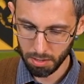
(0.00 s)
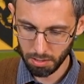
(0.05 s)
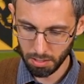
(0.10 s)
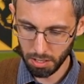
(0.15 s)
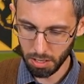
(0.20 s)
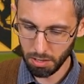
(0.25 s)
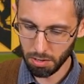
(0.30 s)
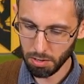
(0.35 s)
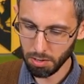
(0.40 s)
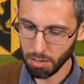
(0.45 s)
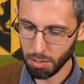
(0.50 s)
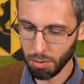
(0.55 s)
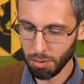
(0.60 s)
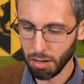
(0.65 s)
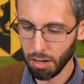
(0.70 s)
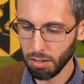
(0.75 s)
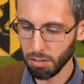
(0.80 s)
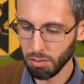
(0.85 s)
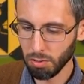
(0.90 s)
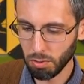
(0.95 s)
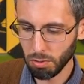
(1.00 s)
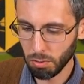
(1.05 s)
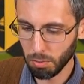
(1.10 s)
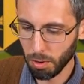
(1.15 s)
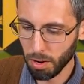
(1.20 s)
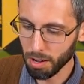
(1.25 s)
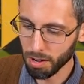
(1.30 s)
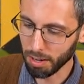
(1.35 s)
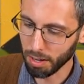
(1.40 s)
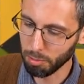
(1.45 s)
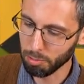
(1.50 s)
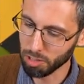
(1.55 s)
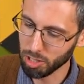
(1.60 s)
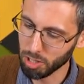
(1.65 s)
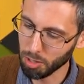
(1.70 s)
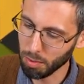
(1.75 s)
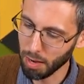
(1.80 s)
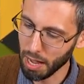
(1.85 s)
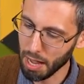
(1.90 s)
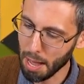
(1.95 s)
Dear Your Dinosaurs Are Wrong, I was
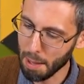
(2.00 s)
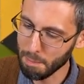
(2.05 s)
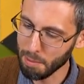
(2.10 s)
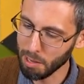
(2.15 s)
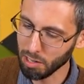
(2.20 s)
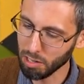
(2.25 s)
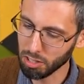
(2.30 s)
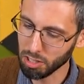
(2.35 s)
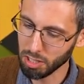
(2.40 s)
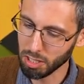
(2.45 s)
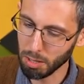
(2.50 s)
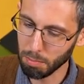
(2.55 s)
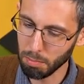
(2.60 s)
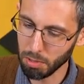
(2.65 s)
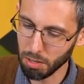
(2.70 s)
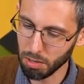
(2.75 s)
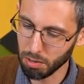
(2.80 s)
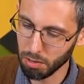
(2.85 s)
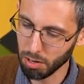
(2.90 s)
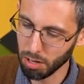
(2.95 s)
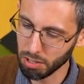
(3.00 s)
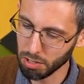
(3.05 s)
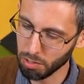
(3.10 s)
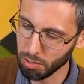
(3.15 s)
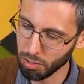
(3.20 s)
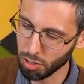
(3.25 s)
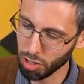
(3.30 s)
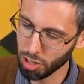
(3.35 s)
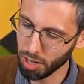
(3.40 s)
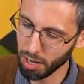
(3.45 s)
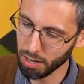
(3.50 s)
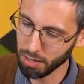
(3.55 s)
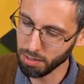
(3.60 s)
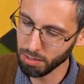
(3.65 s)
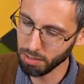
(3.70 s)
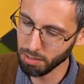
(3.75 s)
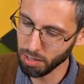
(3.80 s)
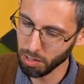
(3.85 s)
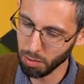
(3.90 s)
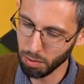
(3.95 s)
so happy to stumble across your
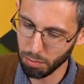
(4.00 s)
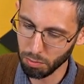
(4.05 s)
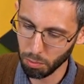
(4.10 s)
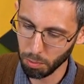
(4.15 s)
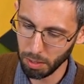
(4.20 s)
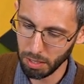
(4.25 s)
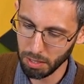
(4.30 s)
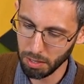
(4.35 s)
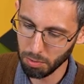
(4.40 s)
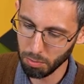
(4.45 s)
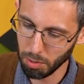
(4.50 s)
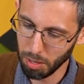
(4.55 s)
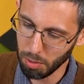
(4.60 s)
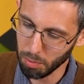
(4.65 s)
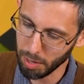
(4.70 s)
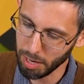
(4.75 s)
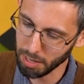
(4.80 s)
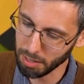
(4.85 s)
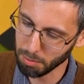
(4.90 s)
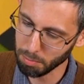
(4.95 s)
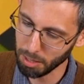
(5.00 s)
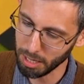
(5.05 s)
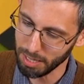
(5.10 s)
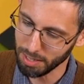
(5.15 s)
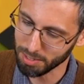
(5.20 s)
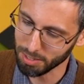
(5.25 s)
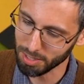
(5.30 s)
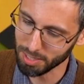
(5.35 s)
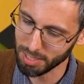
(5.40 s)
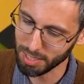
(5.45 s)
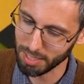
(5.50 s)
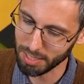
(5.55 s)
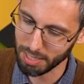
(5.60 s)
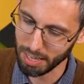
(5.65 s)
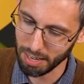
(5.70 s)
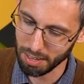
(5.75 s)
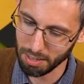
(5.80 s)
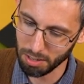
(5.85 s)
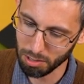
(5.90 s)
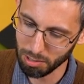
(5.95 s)
channel. You have really reawakened my interest in
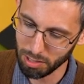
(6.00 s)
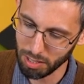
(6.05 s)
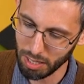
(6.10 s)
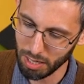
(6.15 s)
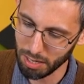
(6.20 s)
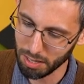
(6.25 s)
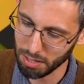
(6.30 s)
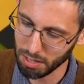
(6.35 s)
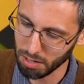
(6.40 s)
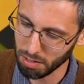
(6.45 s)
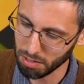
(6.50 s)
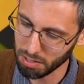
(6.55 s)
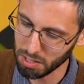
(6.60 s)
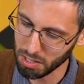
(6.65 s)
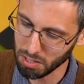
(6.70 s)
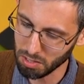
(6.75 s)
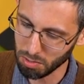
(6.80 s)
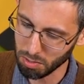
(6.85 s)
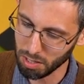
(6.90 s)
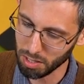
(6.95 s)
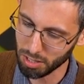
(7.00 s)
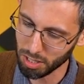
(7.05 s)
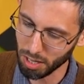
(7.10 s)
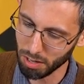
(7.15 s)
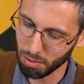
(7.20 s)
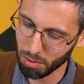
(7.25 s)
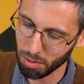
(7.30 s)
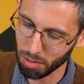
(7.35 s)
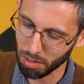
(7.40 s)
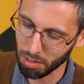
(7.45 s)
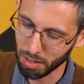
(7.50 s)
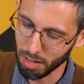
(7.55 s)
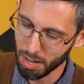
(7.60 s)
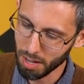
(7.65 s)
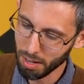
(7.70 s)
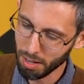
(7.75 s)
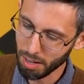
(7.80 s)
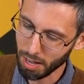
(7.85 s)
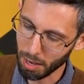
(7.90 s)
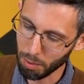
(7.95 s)
dinos and the Earth's history in general.
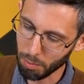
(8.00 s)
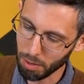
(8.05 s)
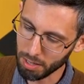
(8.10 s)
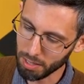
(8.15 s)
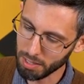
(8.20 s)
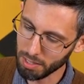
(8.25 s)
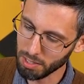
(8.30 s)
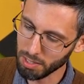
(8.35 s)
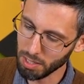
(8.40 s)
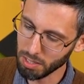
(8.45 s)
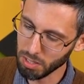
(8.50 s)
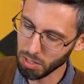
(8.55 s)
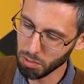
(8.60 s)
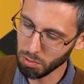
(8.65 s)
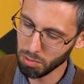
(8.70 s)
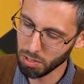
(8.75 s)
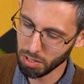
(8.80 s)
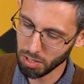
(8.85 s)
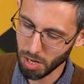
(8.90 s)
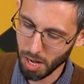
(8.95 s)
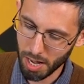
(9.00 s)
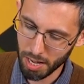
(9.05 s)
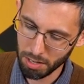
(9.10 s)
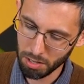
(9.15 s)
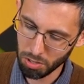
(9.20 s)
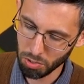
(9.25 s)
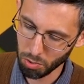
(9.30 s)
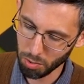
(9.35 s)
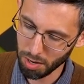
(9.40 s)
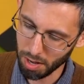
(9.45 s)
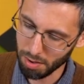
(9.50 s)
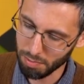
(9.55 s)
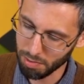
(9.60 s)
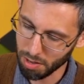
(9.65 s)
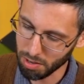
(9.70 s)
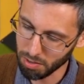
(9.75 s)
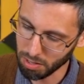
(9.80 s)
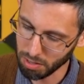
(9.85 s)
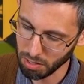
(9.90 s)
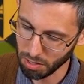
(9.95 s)
I wanted to send you this odd toy I
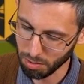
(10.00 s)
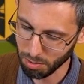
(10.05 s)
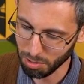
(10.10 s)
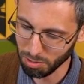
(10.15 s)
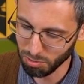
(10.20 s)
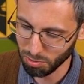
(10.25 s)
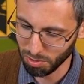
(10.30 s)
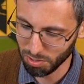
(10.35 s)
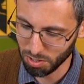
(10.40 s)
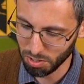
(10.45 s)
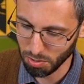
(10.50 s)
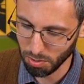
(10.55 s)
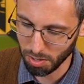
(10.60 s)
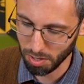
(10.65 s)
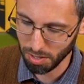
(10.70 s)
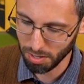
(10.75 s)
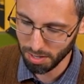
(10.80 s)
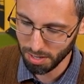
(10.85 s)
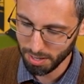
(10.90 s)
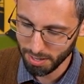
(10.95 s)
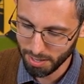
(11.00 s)
found at the grocery store.